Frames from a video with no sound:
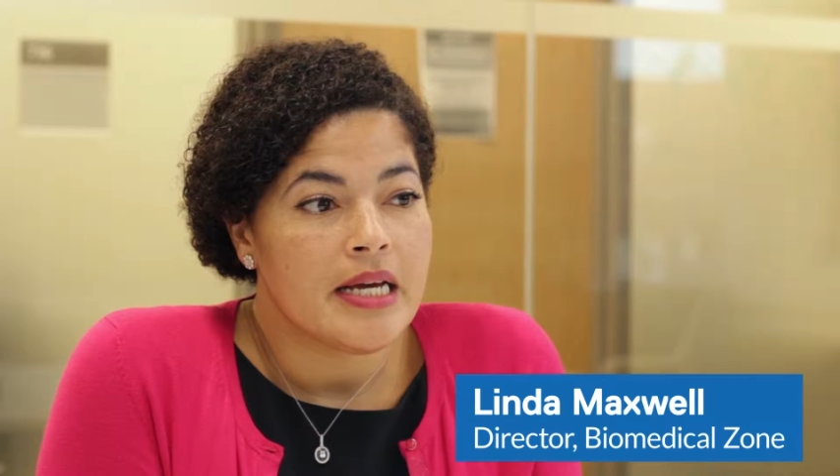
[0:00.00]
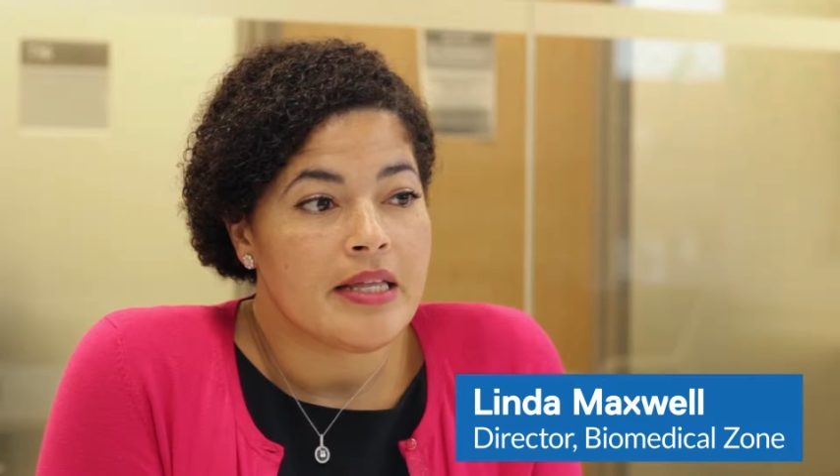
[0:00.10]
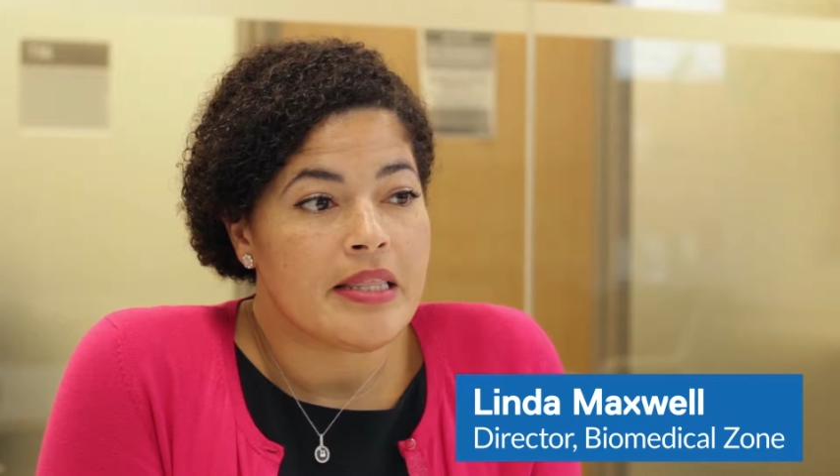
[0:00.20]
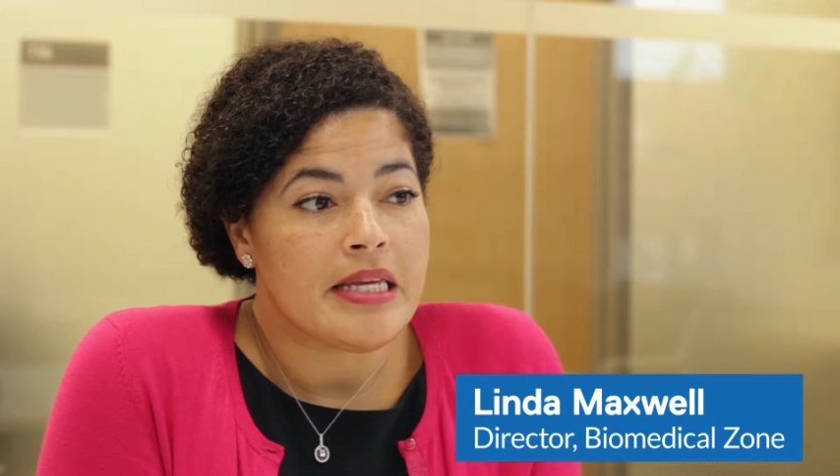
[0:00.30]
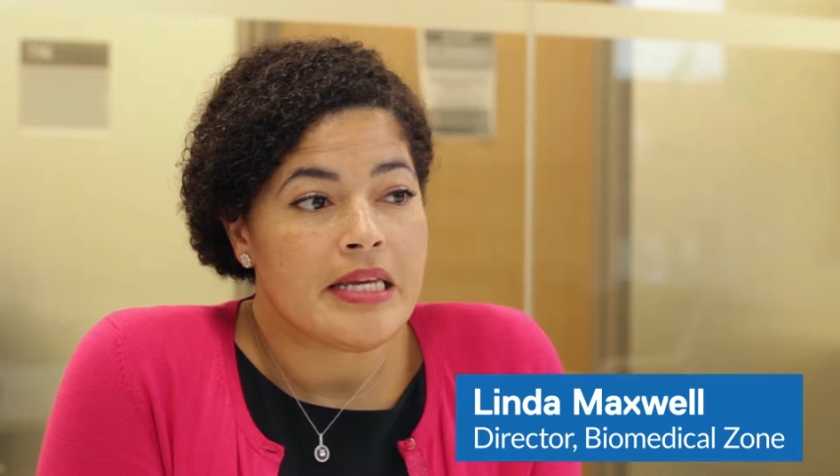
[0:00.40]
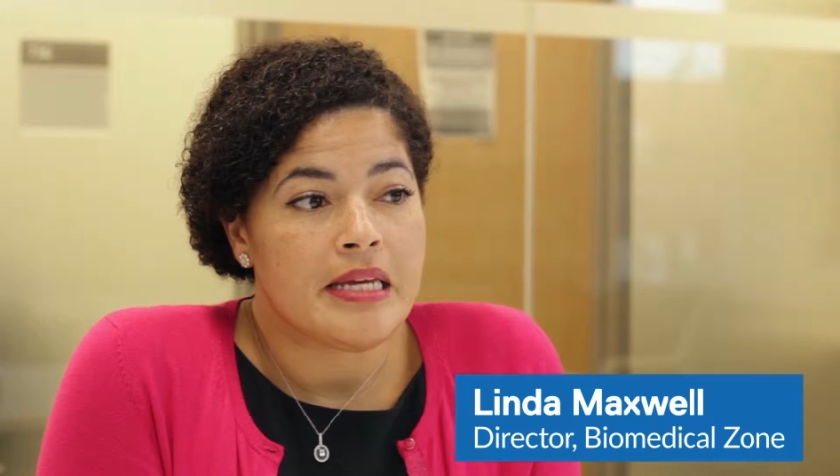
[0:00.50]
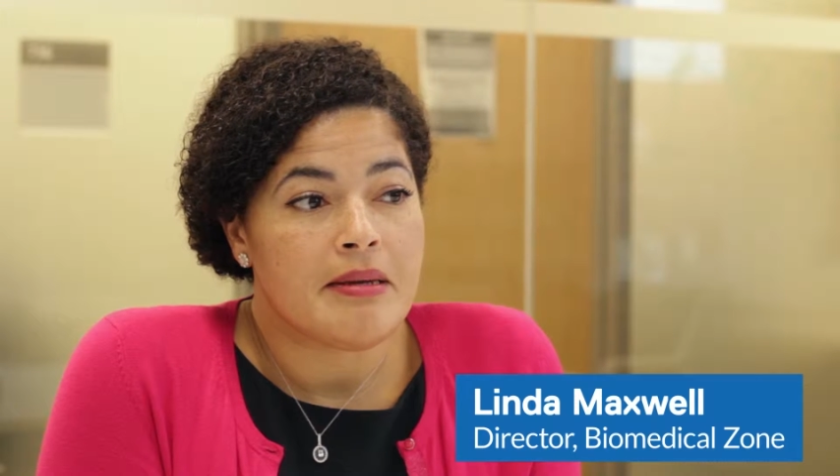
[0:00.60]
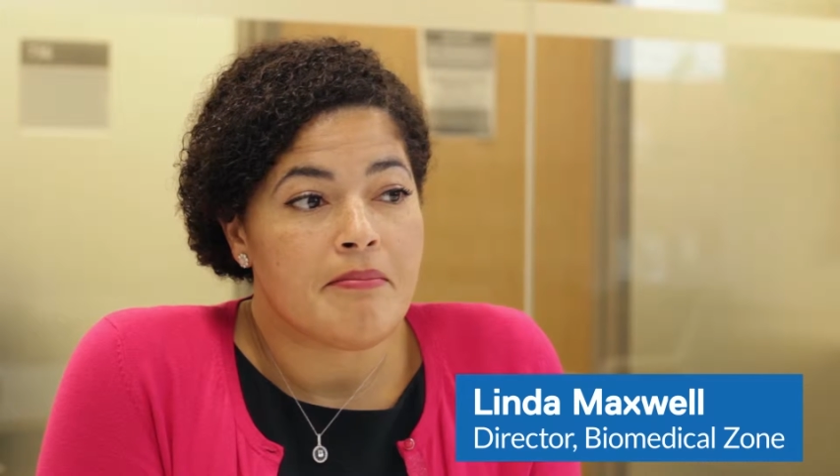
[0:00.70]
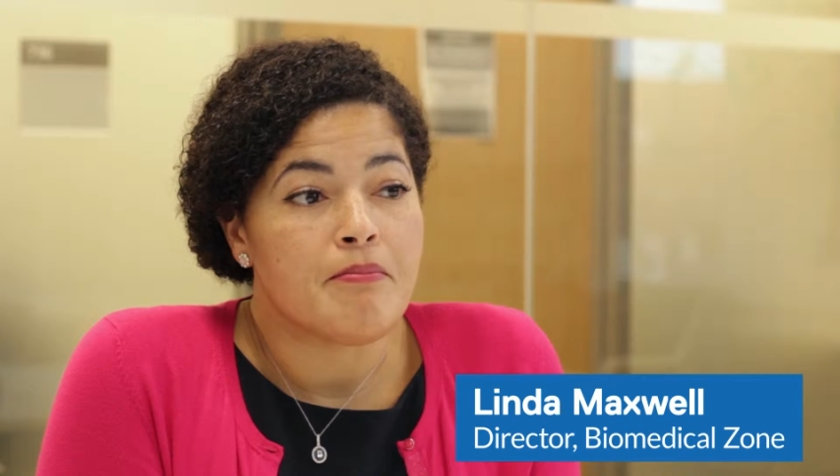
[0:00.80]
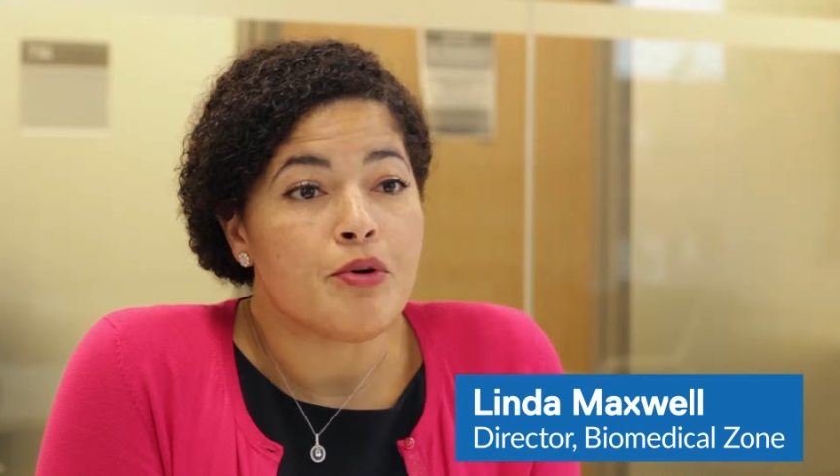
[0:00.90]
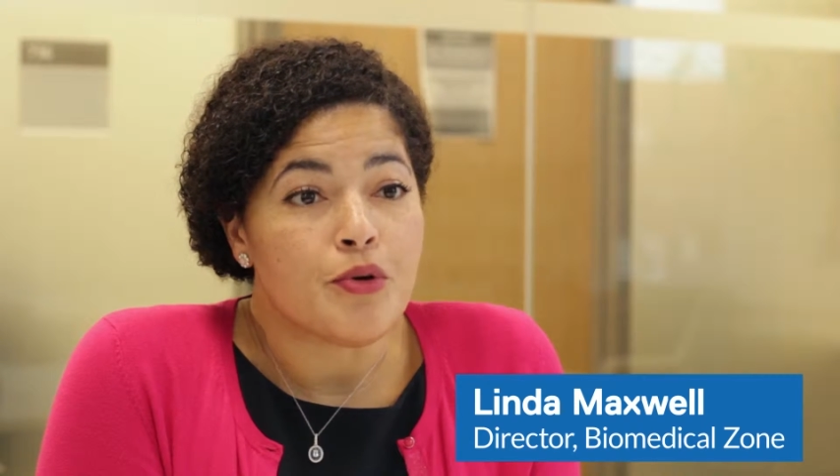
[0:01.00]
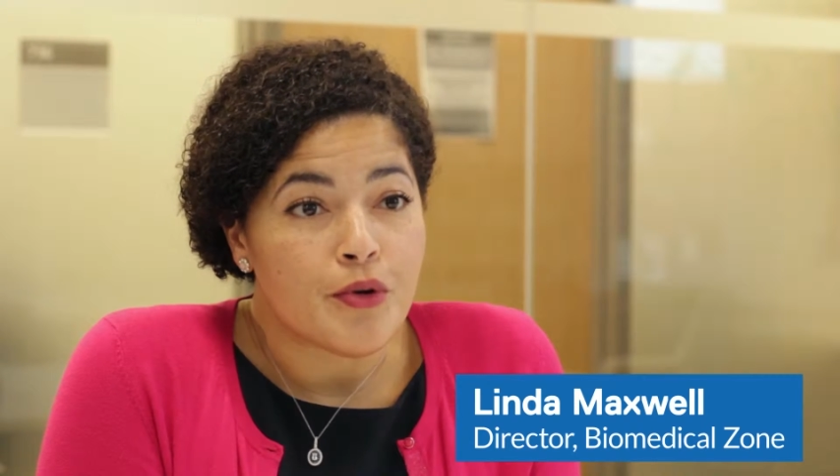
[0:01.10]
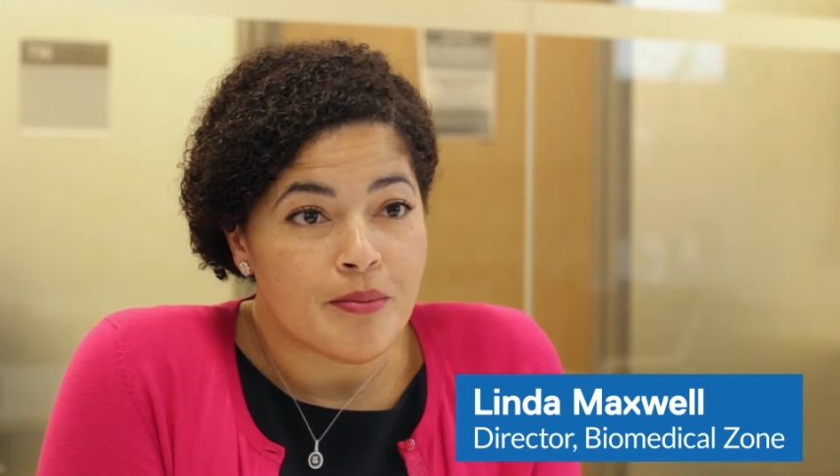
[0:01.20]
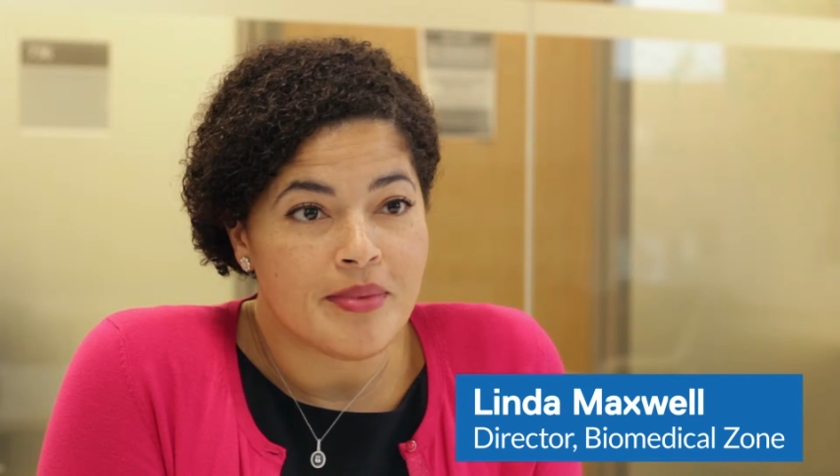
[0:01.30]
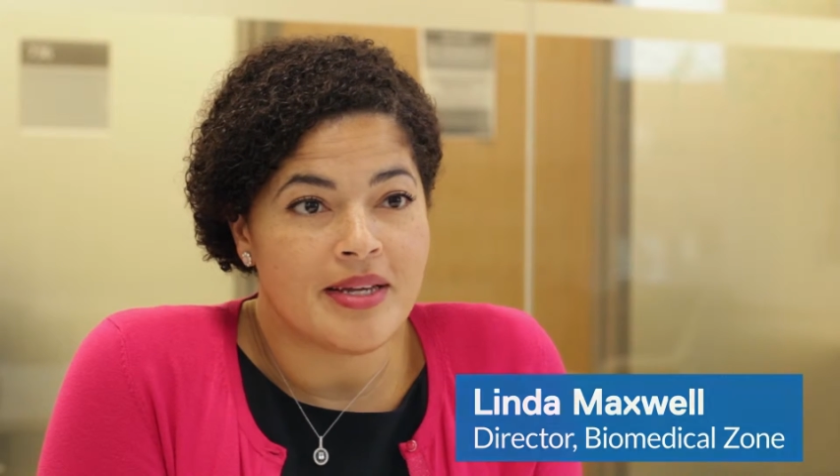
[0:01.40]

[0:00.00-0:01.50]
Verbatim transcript: the boom